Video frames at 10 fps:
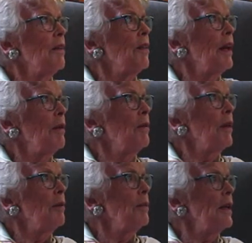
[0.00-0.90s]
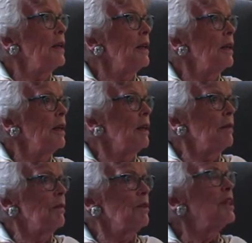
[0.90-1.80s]
they beat
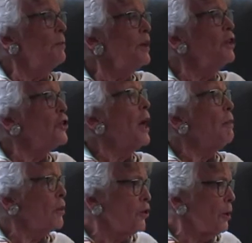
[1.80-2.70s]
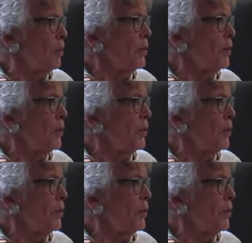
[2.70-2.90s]
it was the Dominion Championship.